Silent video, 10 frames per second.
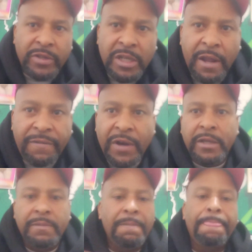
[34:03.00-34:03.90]
never see that
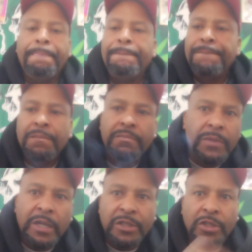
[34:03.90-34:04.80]
fight.
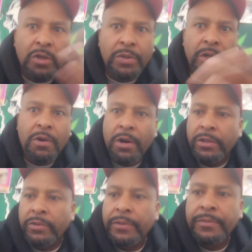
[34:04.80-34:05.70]
Niggas just on there
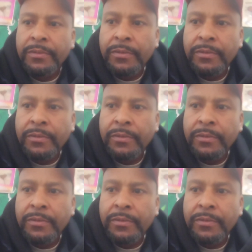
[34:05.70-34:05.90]
arguing.